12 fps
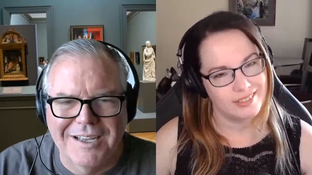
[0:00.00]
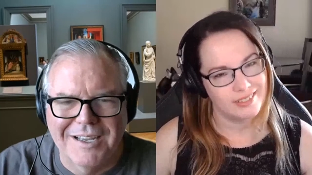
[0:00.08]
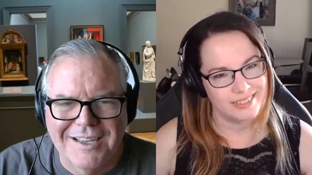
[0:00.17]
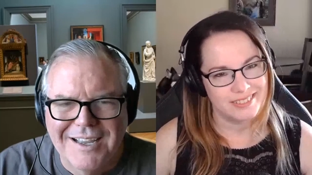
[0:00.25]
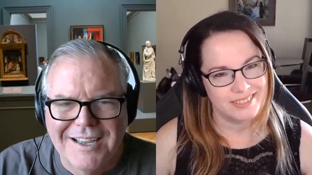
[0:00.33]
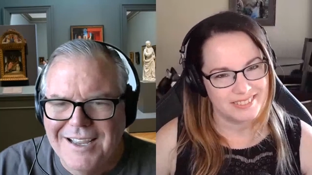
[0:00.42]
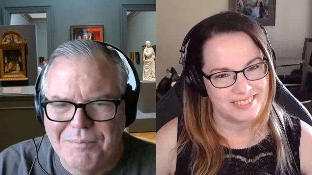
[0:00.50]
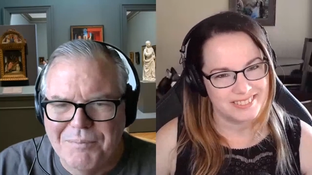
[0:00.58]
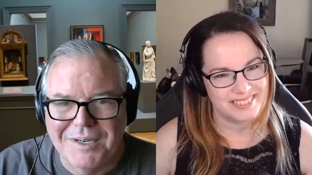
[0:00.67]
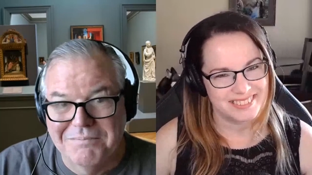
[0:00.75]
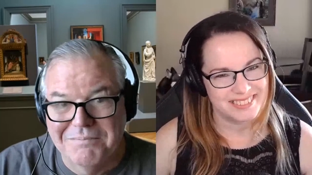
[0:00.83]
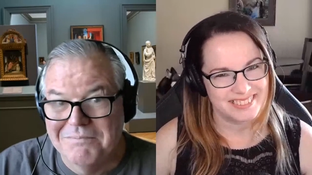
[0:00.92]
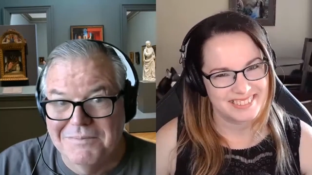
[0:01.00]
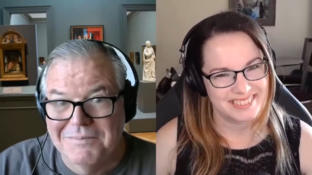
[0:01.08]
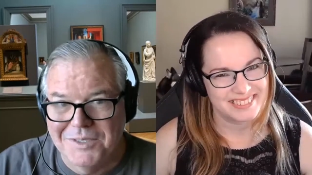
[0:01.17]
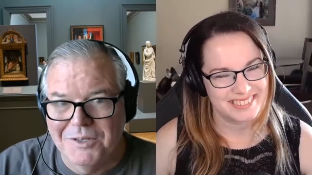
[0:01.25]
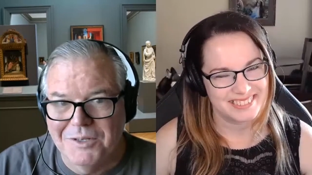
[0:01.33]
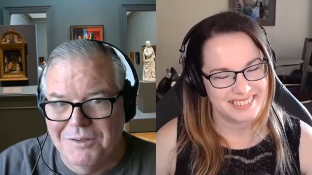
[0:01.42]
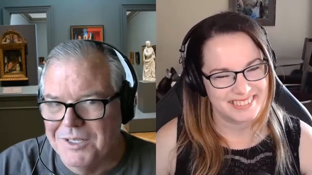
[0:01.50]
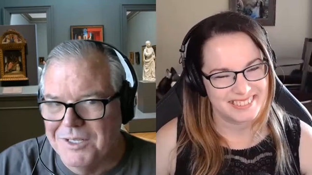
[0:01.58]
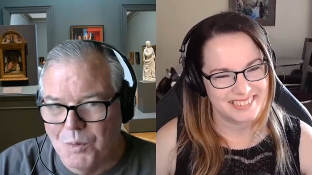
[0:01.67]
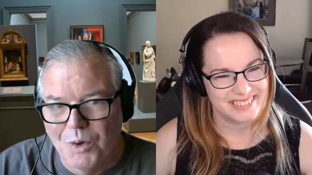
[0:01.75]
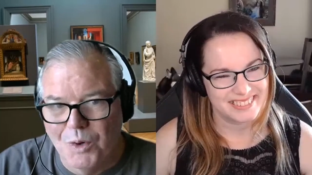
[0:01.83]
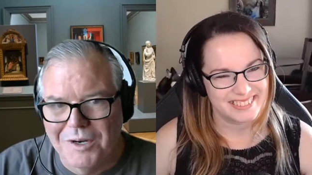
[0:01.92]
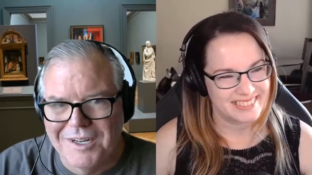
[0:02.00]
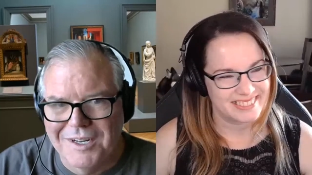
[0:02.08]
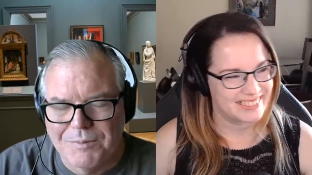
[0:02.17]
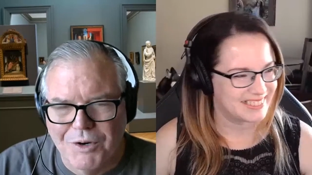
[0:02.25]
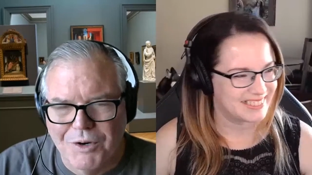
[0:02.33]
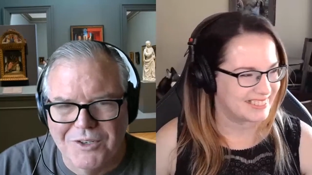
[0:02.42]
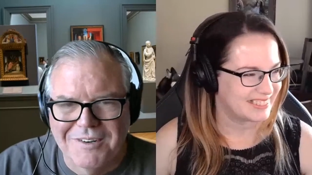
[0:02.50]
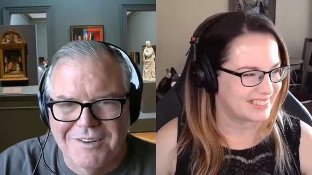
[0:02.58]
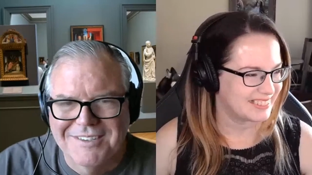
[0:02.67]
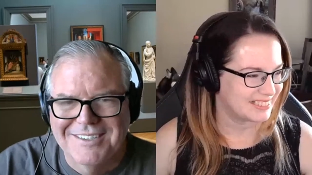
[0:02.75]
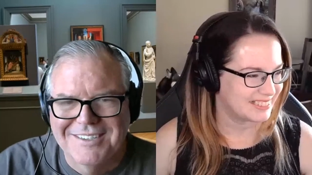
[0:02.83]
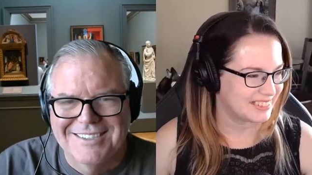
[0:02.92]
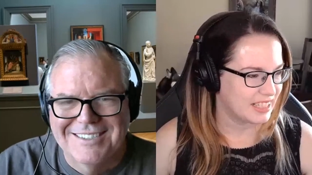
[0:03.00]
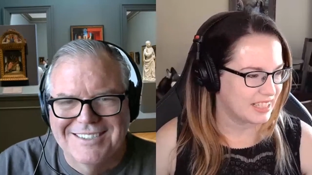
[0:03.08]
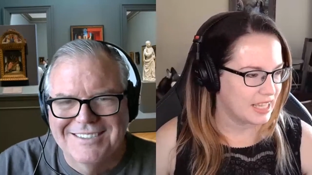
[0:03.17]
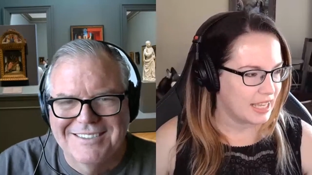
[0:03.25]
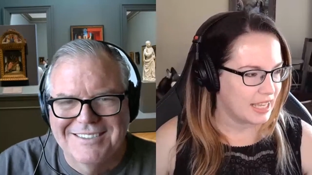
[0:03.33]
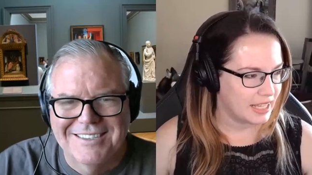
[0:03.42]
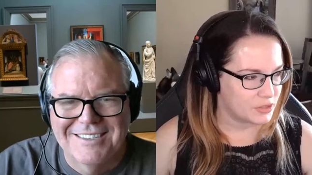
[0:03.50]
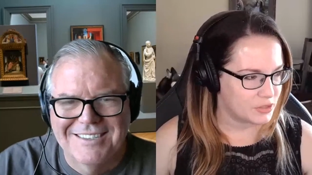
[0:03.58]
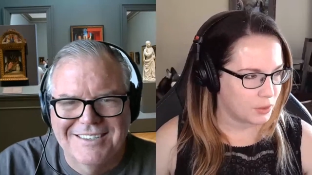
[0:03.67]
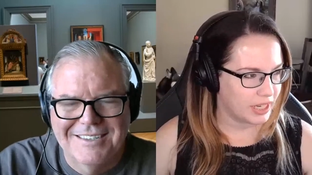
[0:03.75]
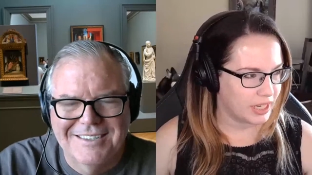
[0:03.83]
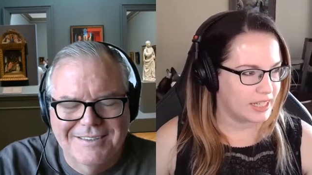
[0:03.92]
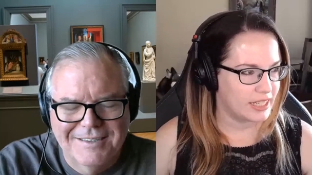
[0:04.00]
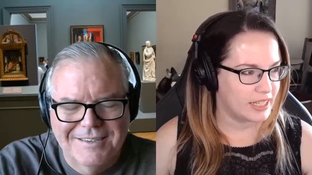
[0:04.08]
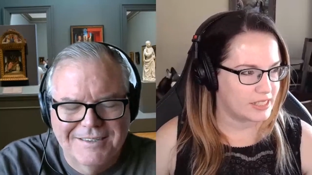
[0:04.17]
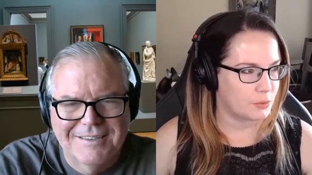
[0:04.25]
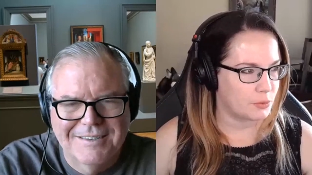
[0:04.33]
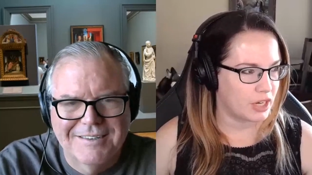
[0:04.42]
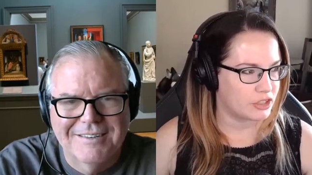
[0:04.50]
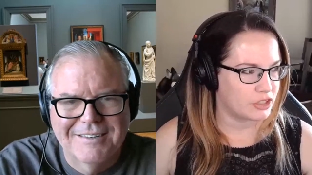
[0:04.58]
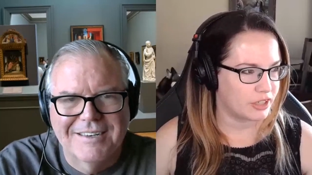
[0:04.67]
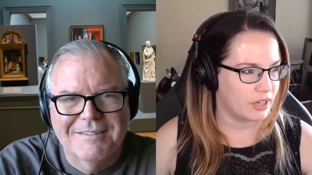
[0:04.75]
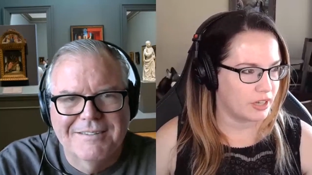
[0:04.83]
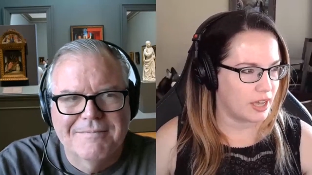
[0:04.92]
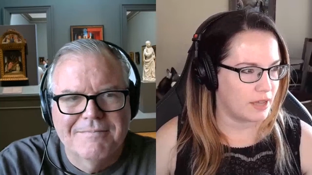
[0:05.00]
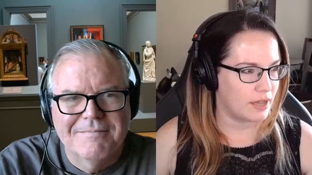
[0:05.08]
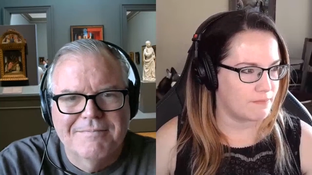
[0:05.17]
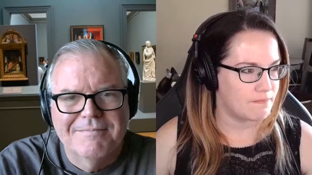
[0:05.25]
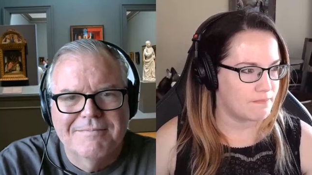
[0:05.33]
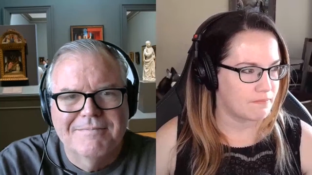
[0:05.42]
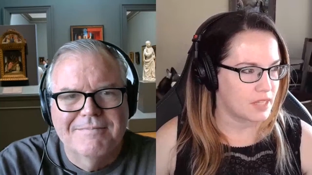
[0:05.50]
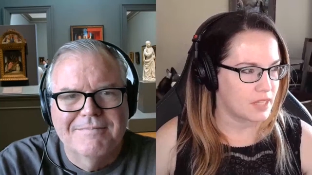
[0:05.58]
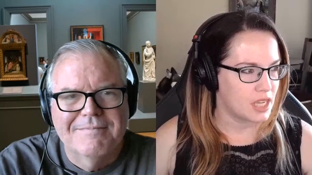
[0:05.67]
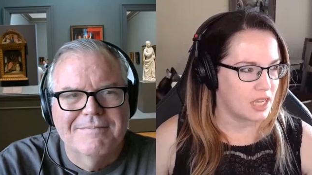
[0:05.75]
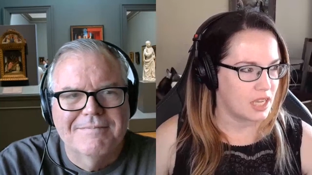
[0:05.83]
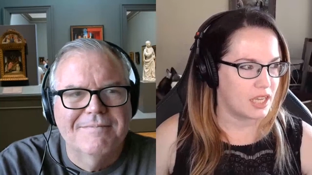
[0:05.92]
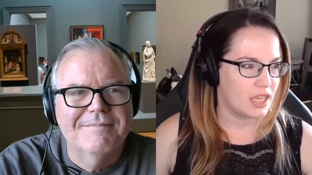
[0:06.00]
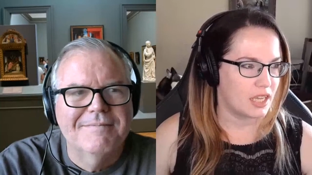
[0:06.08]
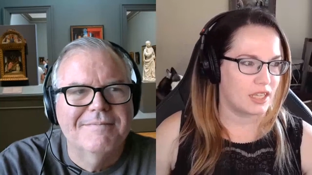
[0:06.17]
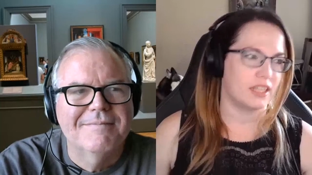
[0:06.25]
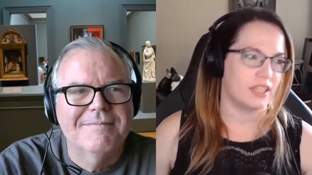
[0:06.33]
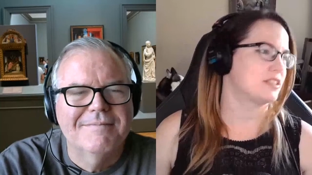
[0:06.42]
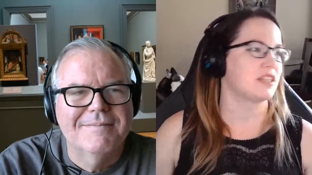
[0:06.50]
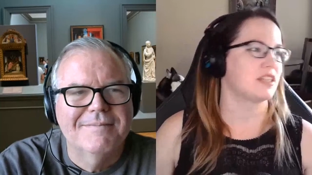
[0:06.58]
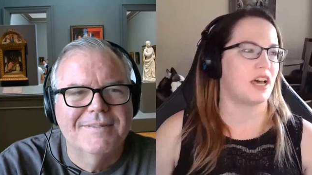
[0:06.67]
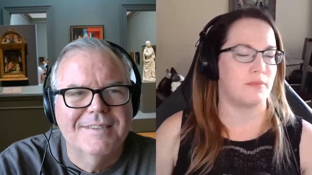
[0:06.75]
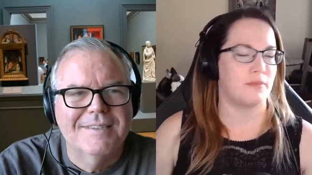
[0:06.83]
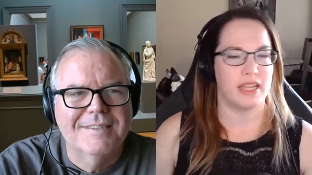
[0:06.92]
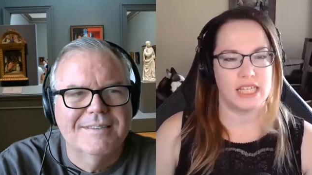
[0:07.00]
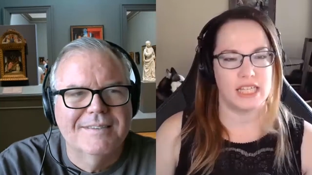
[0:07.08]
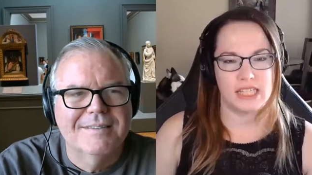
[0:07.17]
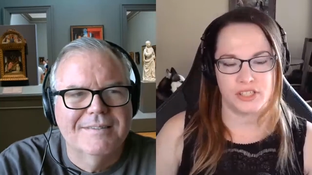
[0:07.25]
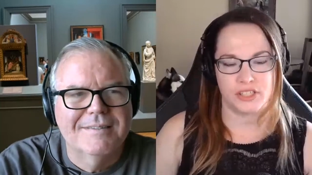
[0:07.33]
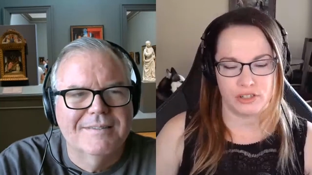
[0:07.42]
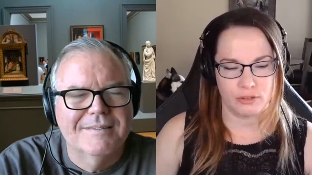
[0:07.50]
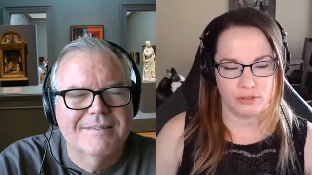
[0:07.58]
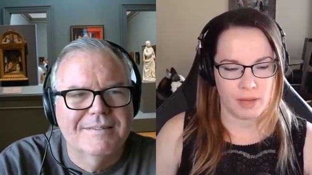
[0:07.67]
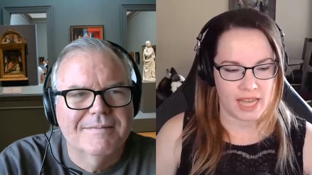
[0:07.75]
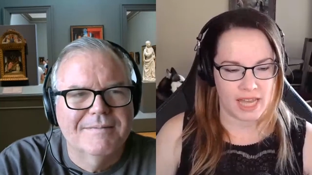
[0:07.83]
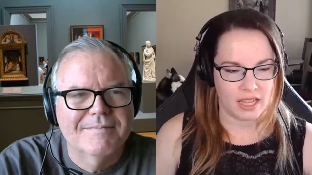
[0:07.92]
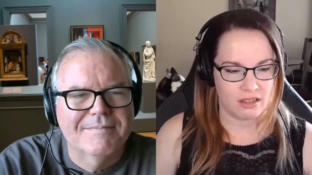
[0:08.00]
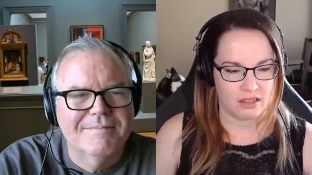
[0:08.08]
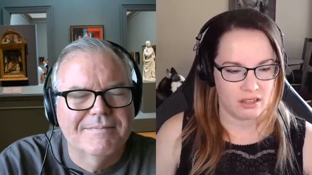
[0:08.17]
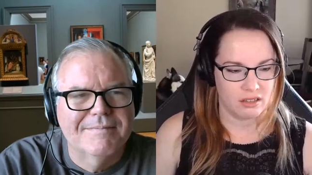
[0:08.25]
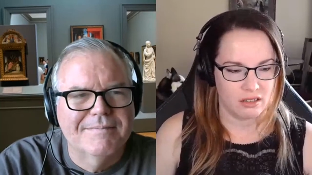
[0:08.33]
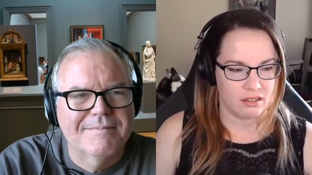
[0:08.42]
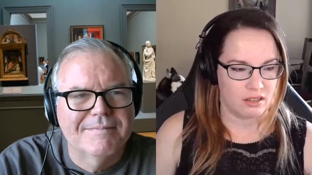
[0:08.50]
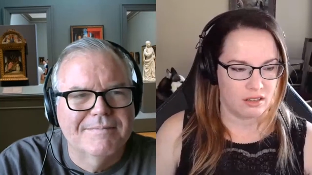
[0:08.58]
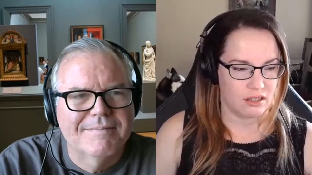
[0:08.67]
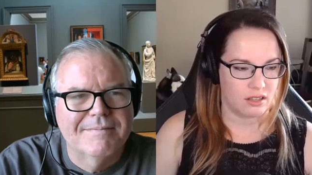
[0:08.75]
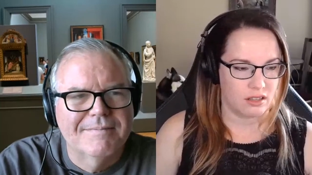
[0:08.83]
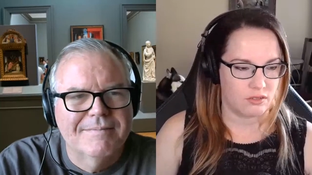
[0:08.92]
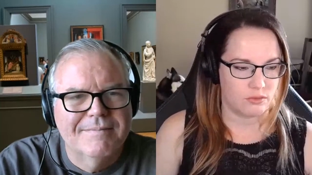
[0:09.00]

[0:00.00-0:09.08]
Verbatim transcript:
Speaker 1: uh, but still, it's work. It's pressure.
Speaker 2: It is work and it is pressure. Um, it's not made easier by uh,